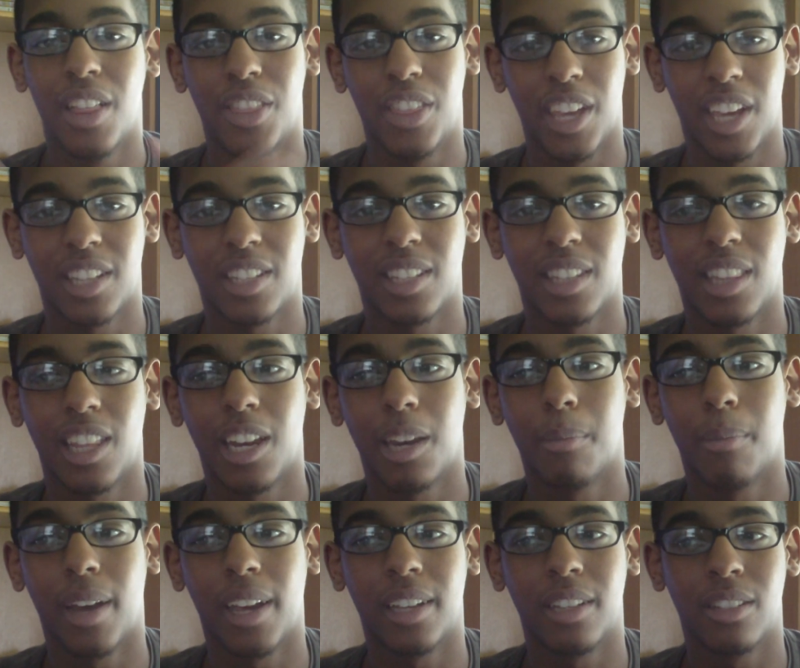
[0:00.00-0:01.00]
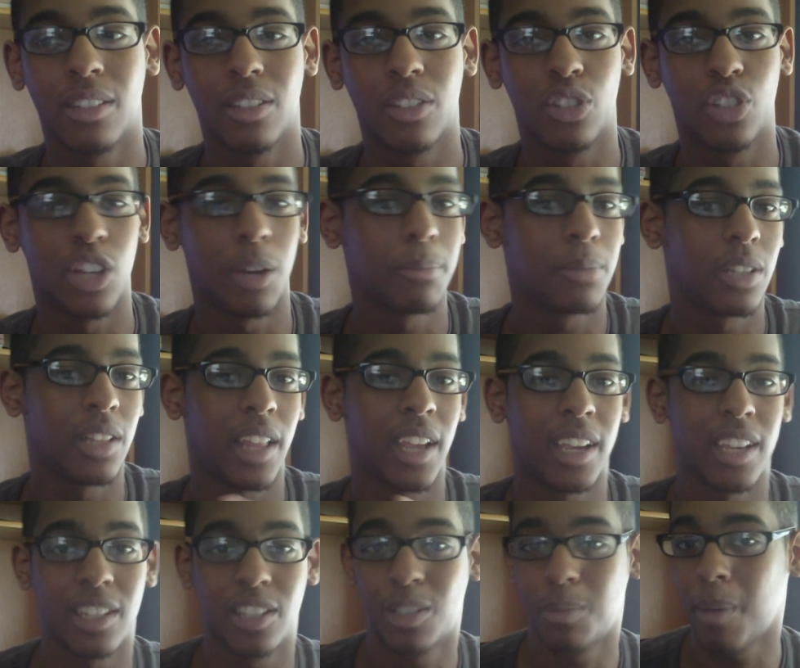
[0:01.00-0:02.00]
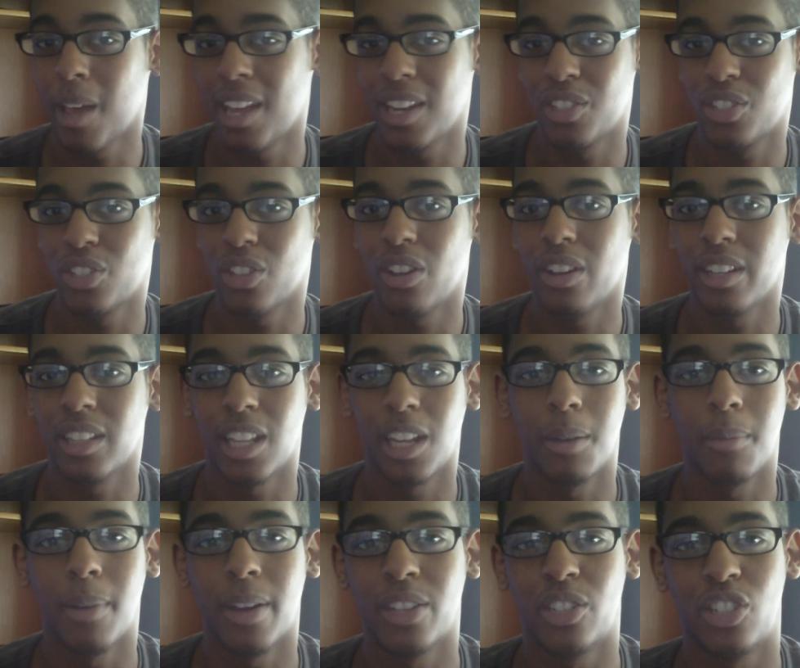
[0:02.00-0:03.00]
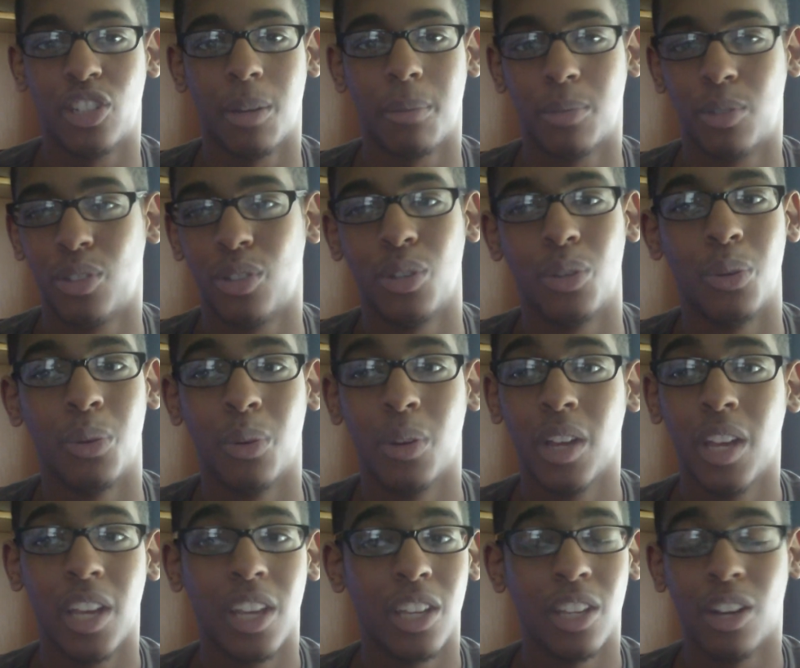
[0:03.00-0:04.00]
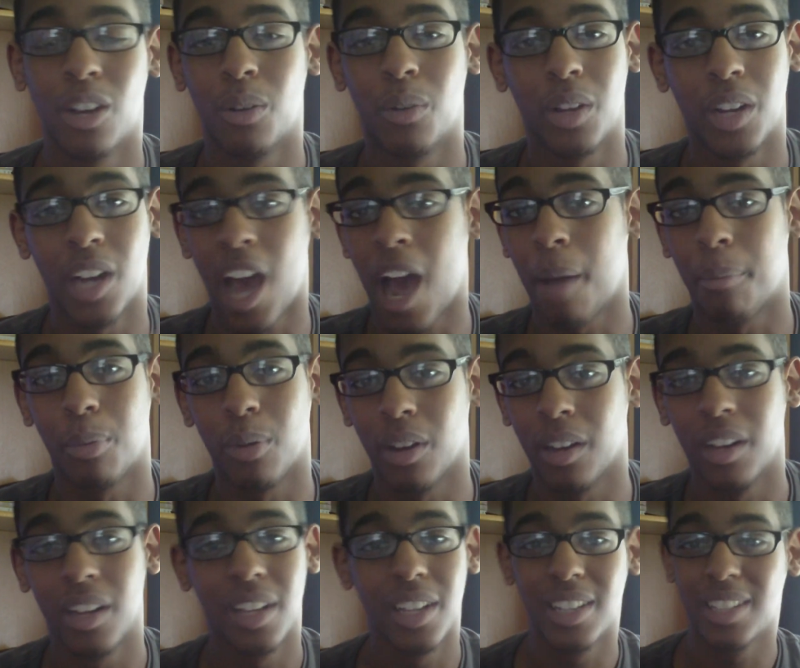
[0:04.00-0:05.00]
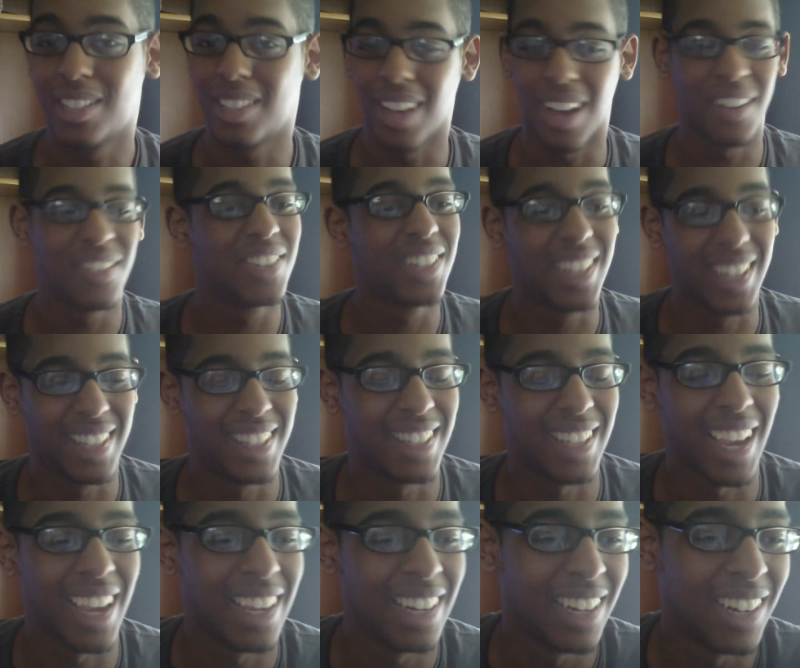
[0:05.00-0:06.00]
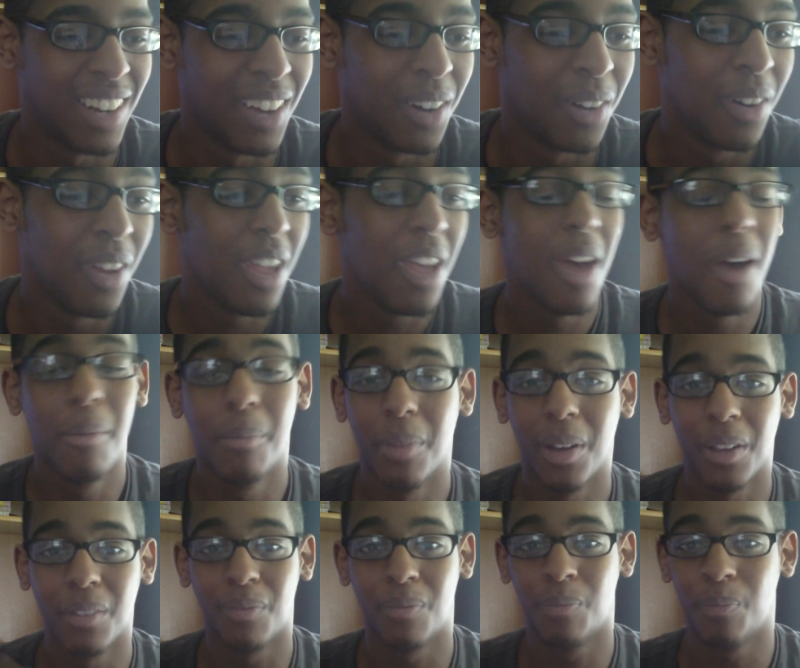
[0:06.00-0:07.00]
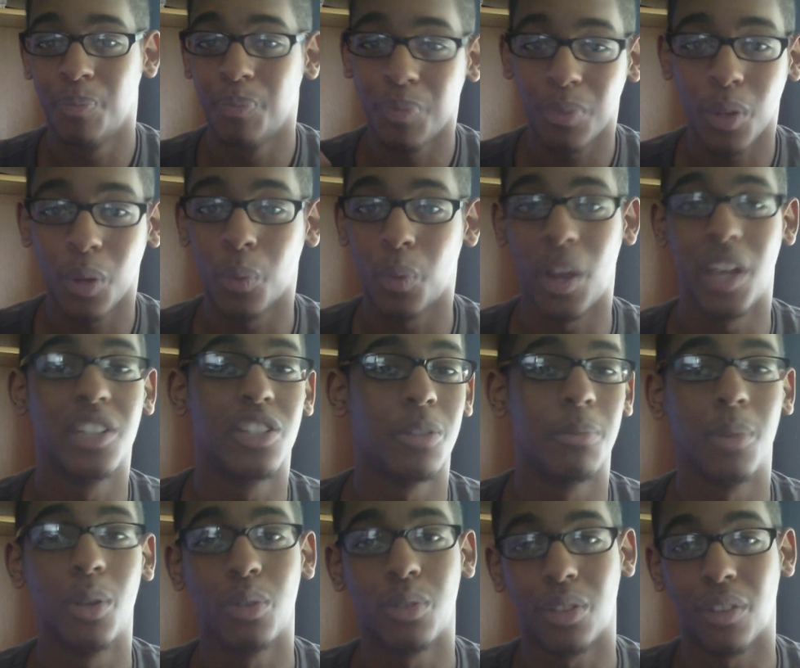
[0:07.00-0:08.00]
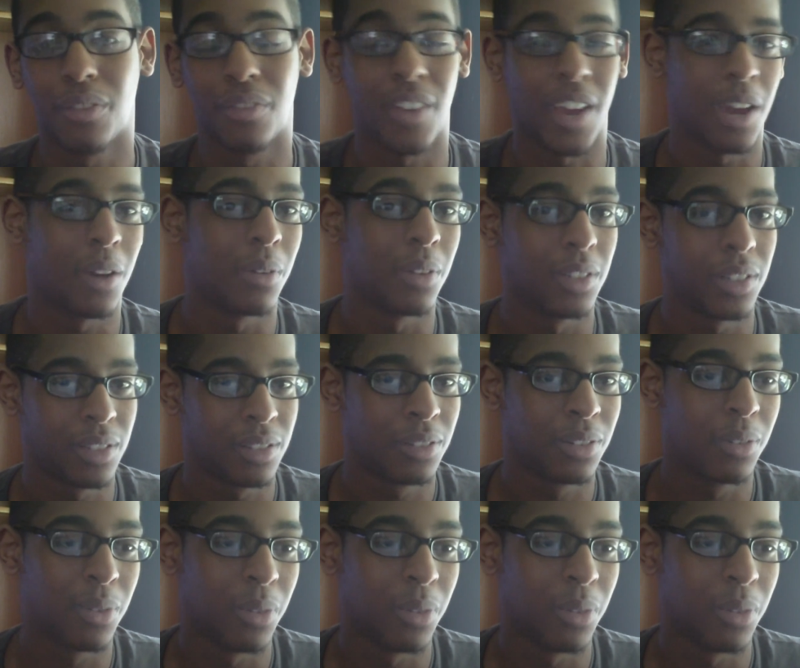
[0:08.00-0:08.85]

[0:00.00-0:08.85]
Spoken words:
this, and then it might jump to like a Spanish song, and then it might jump to, you know, an opera. So I'm just saying, you know, my range of music varies